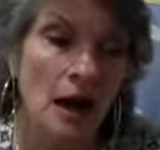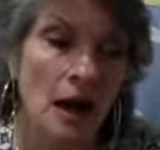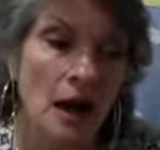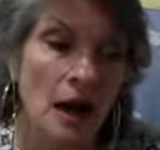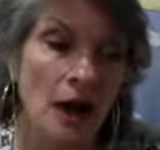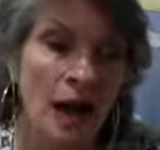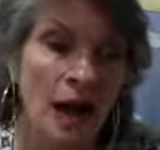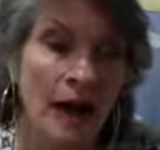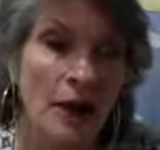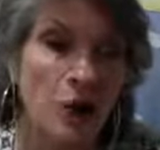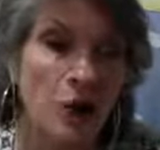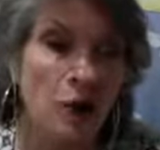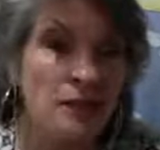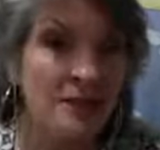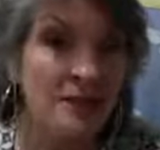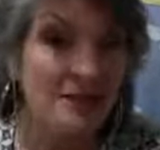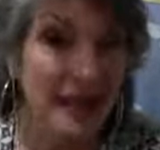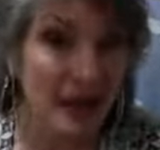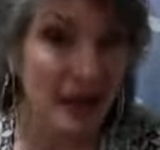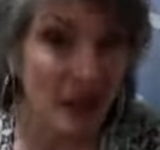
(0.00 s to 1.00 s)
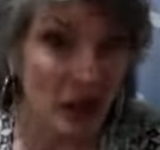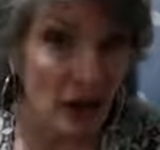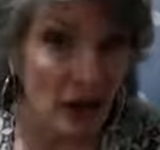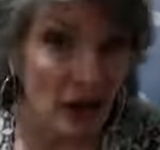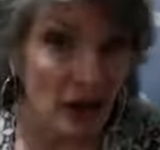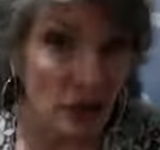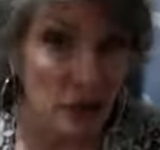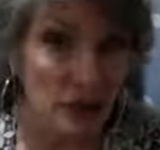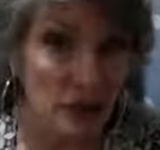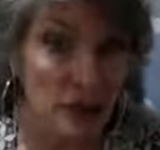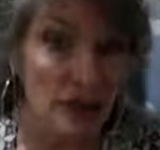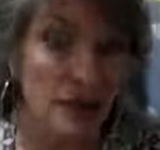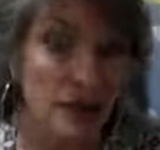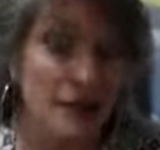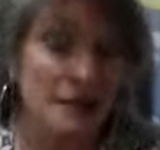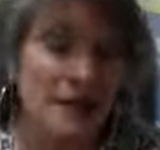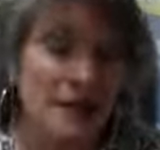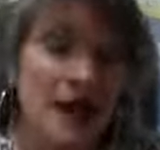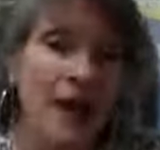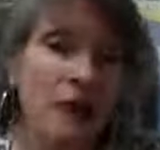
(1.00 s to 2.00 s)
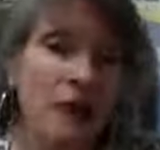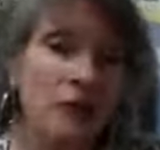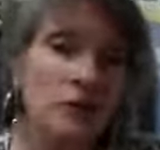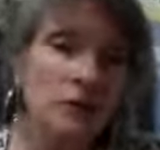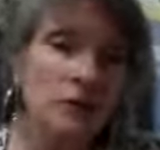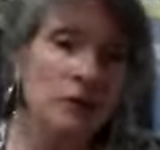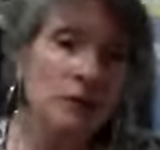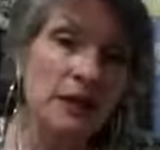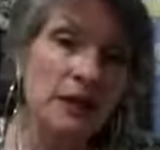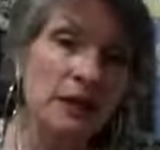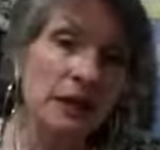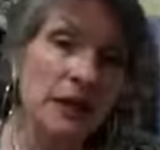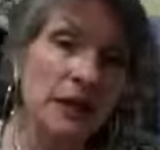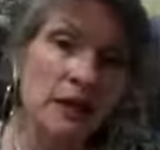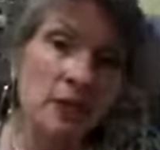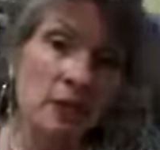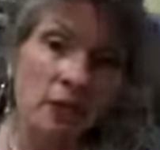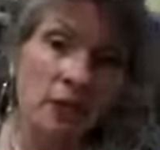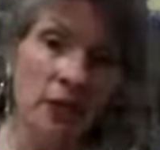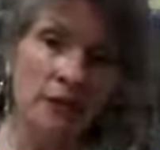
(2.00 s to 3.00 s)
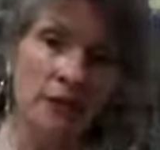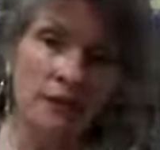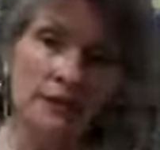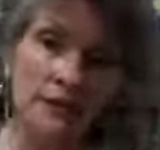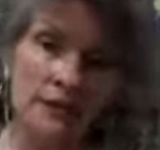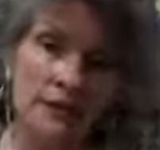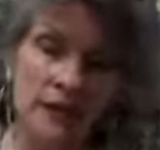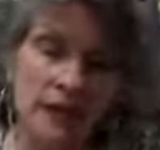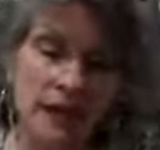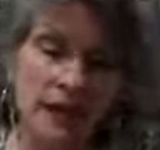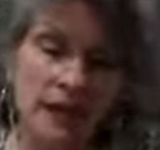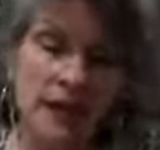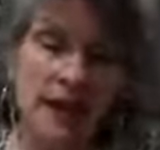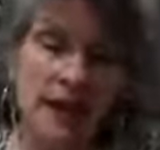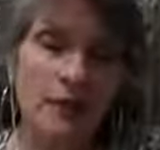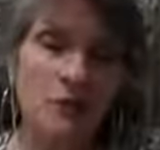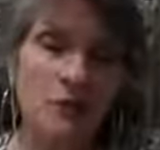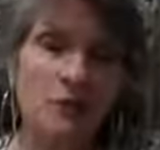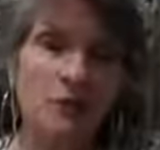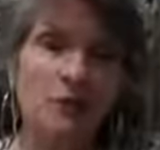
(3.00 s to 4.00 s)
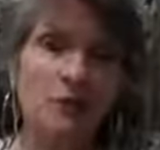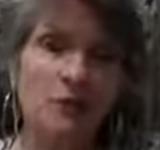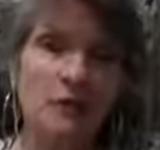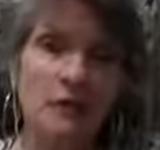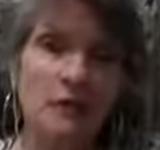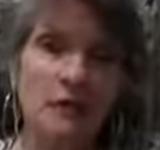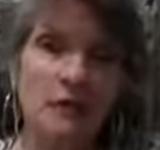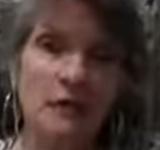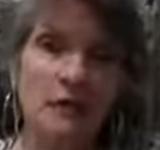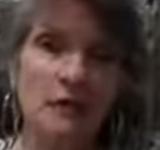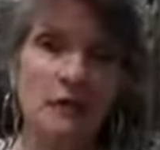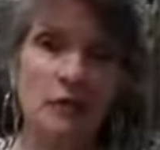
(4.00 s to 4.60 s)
I was scared because I was being threatened and I was being